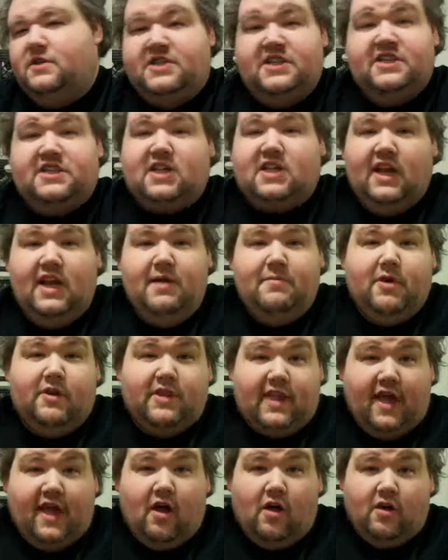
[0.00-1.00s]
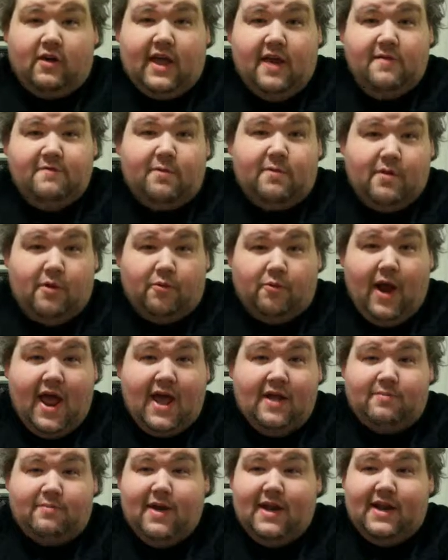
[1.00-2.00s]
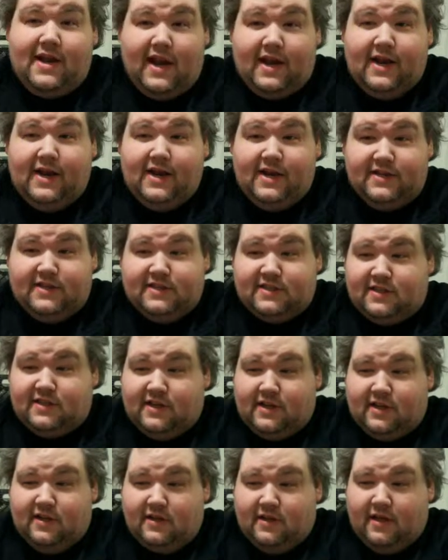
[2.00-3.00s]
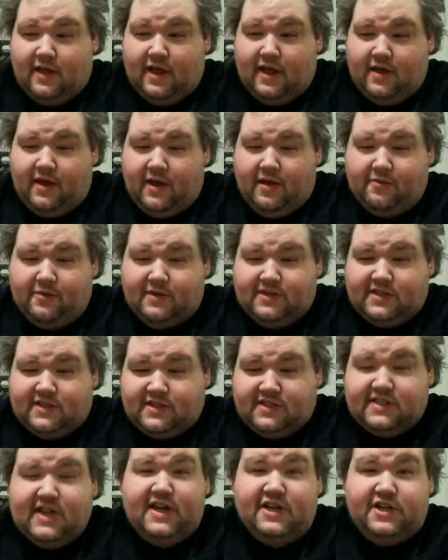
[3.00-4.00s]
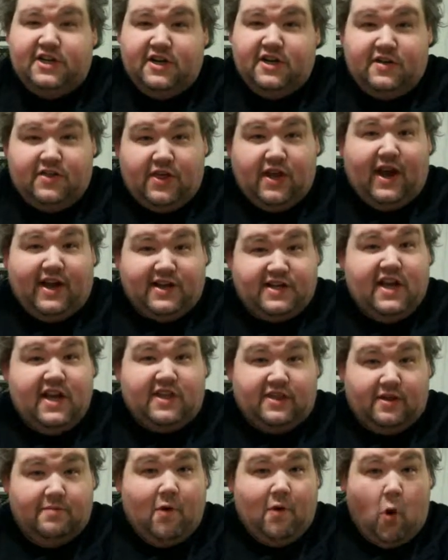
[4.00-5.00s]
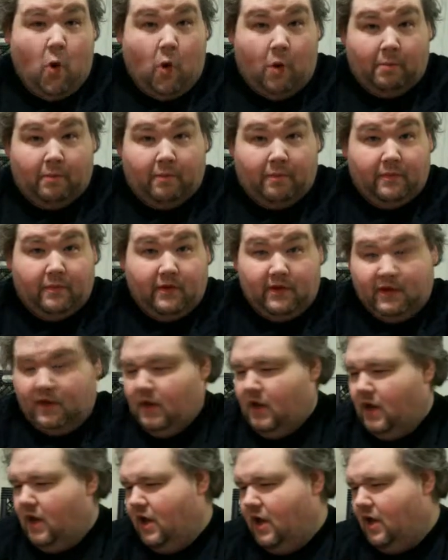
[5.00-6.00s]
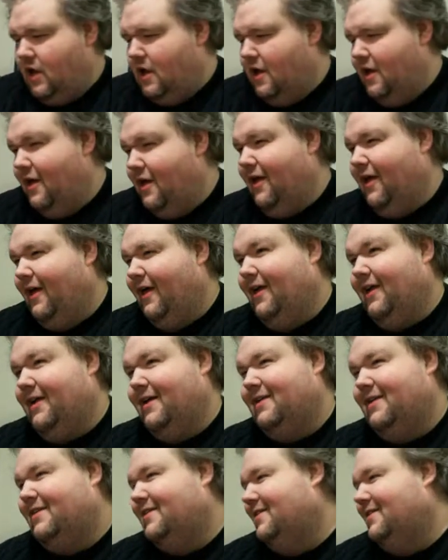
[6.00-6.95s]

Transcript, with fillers: Disclaimer: They all came from the rag bin, and it is it, it was sanctioned that I take them home. I